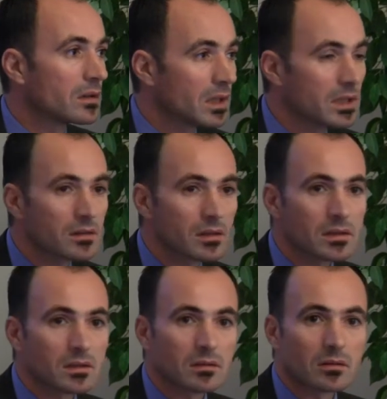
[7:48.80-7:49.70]
The
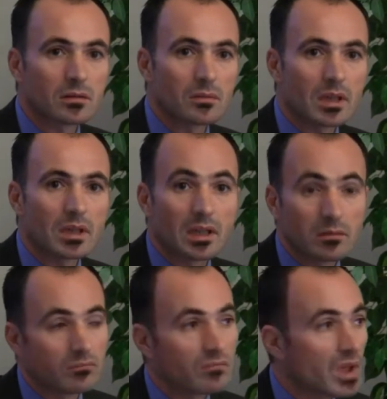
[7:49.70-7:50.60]
results were
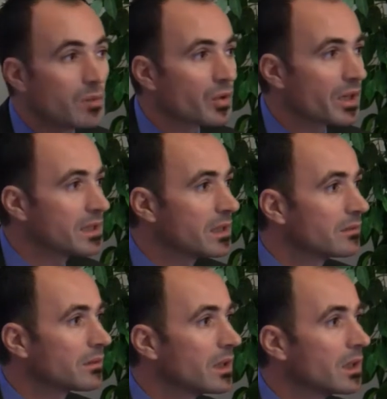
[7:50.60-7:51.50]

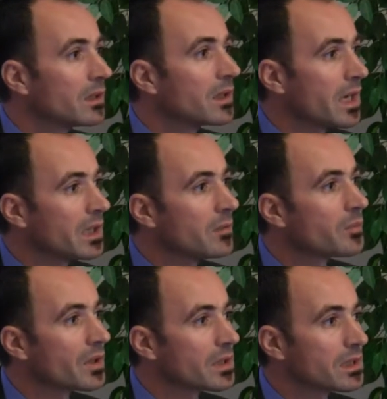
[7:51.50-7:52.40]
impressive.
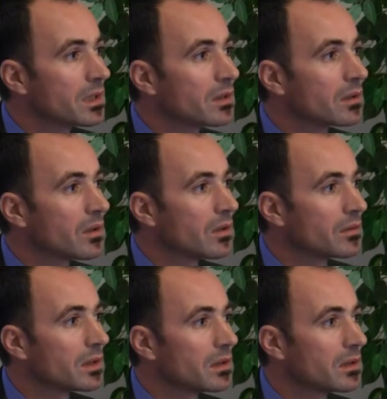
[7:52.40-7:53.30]
90%
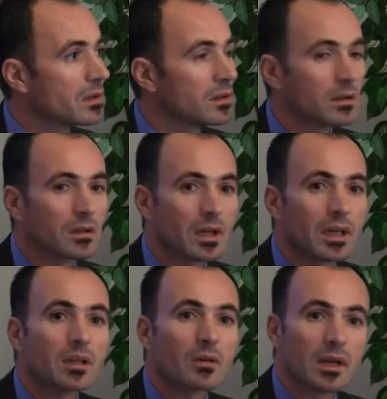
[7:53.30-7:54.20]
of the
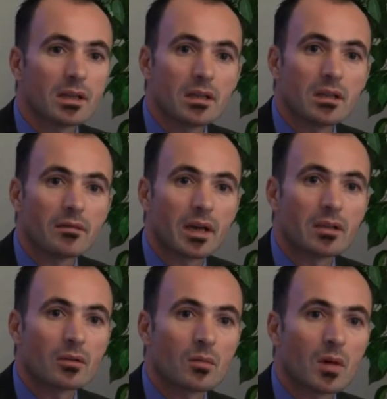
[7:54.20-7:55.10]

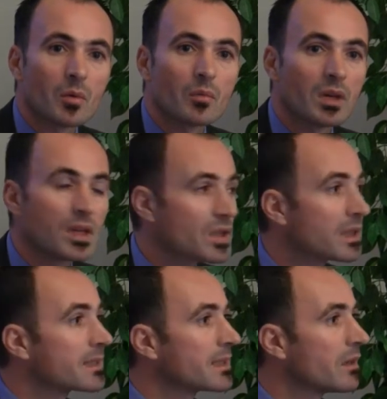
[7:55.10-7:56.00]
hetero-identified Roma
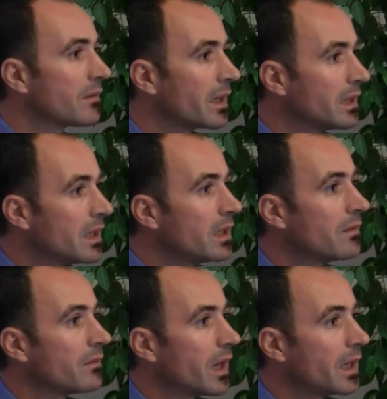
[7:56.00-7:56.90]
population
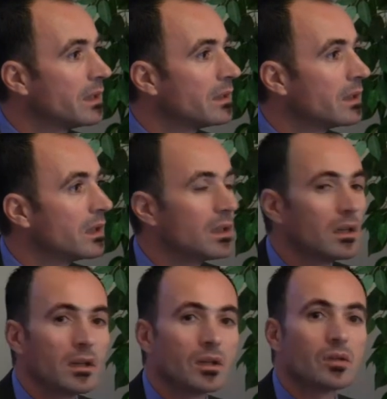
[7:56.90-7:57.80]
self-identified.
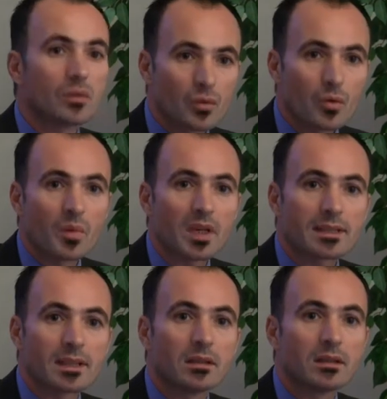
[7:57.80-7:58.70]

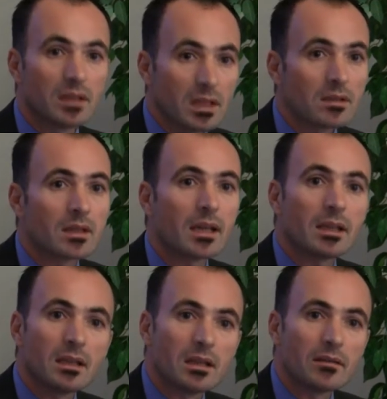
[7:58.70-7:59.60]
2% didn't
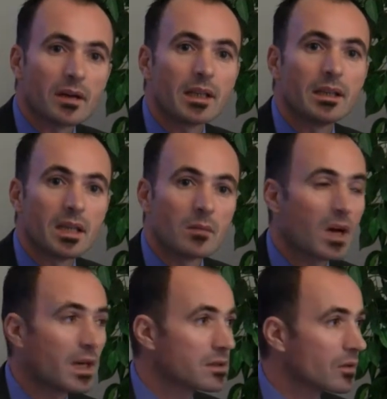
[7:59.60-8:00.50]
identify
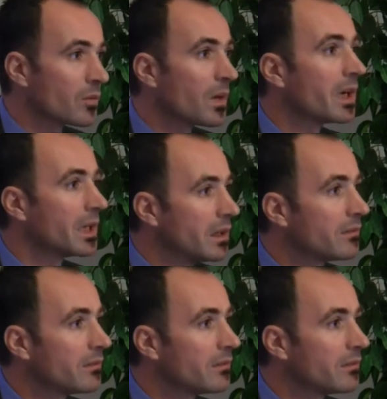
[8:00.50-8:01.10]
them as Roma,